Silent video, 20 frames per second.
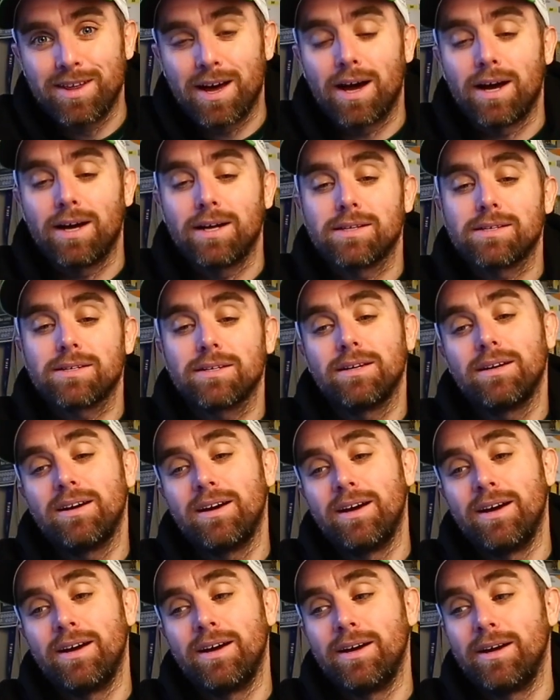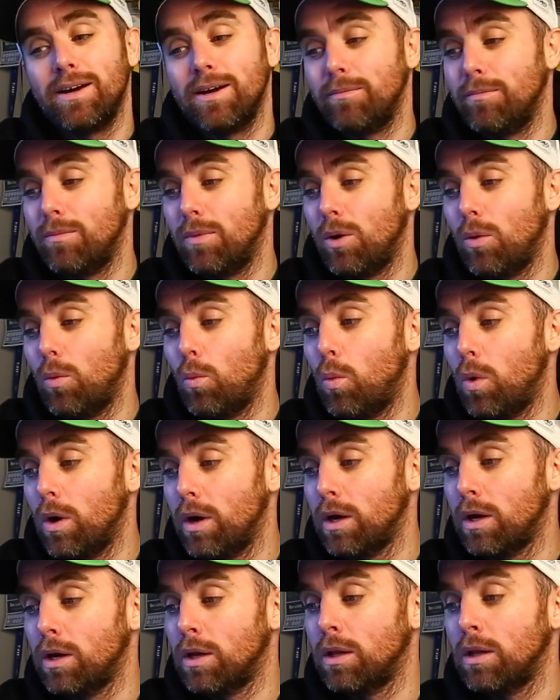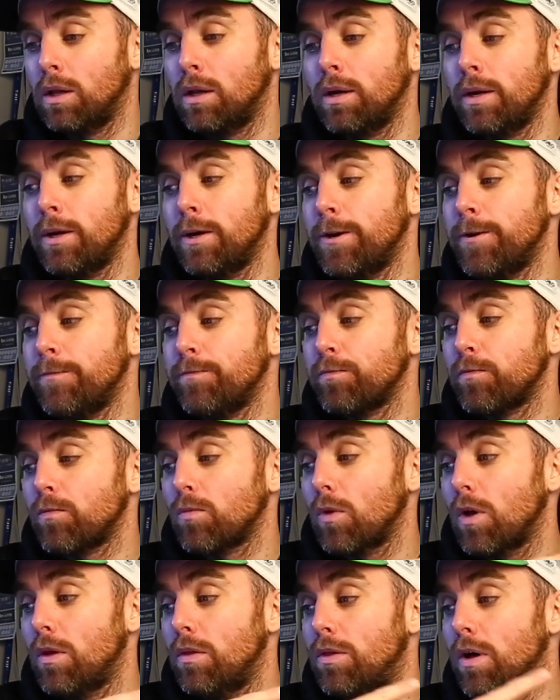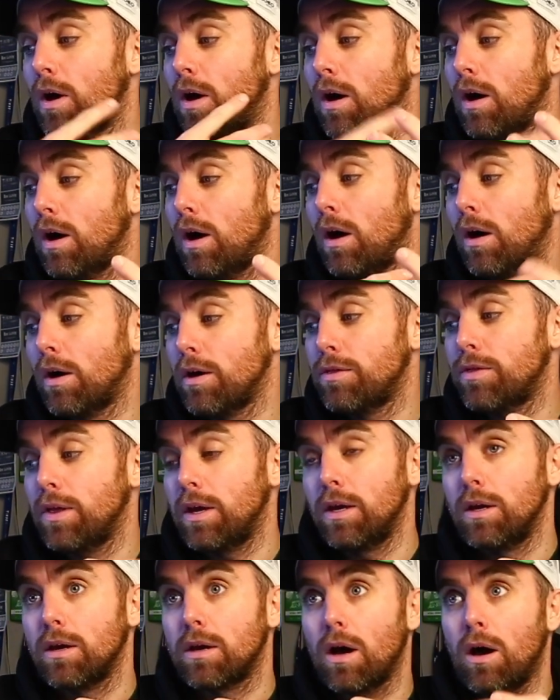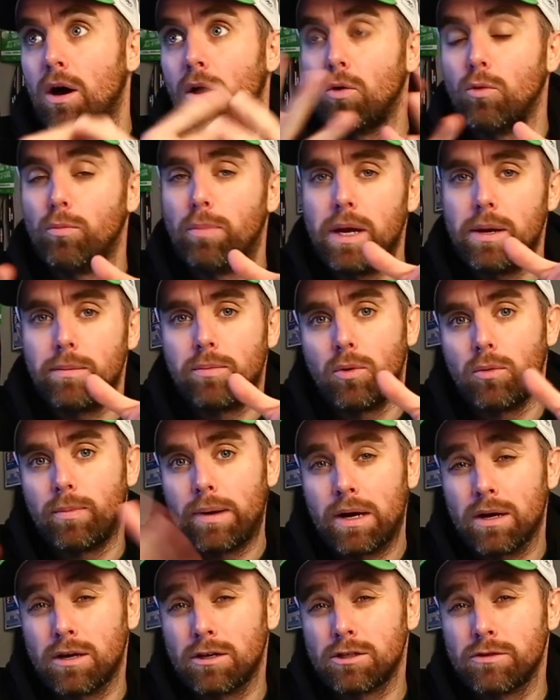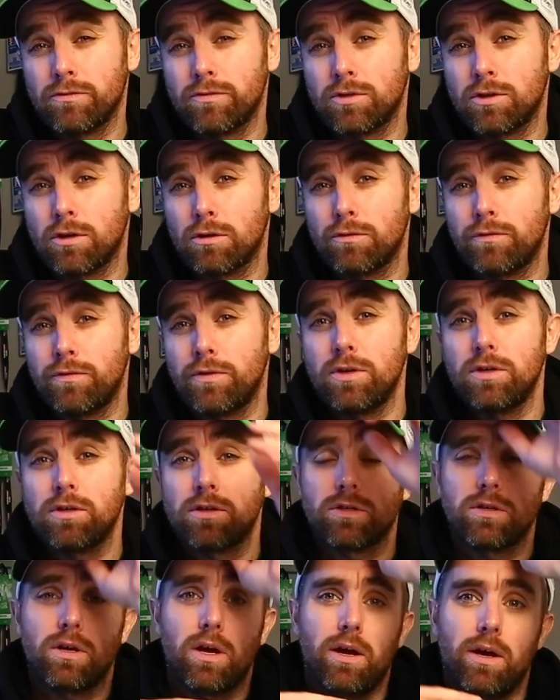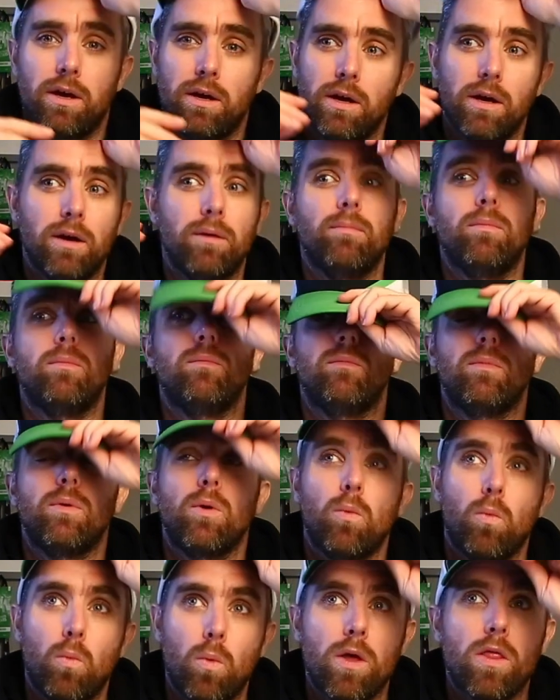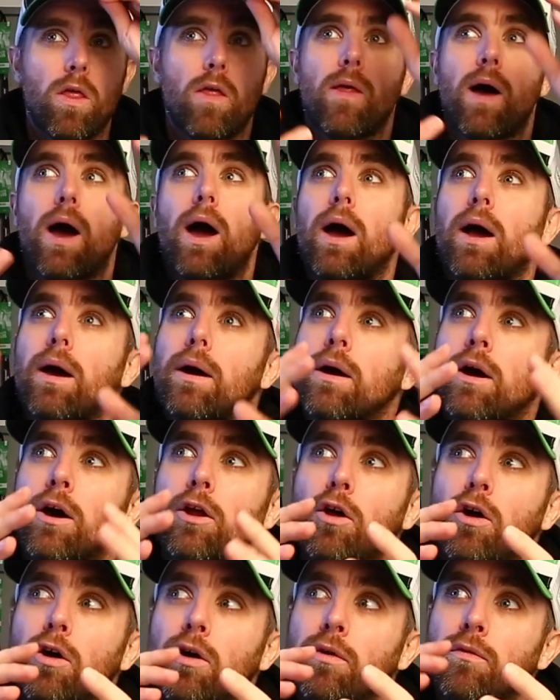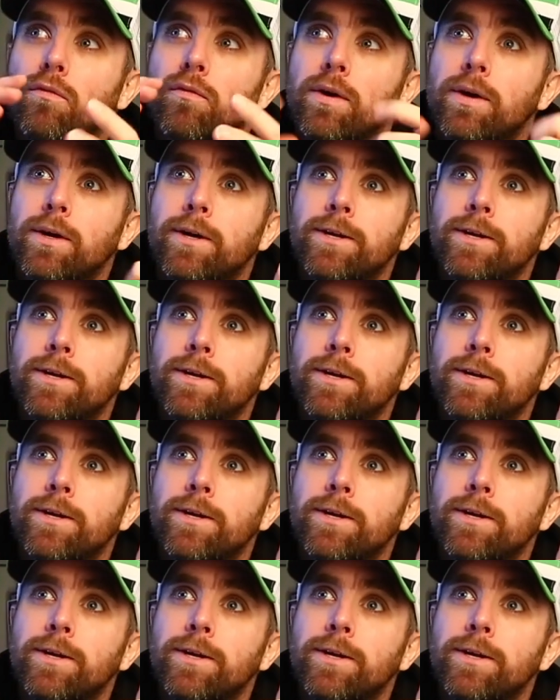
that um, will that I think hold people back as photographers, um, whether that kind of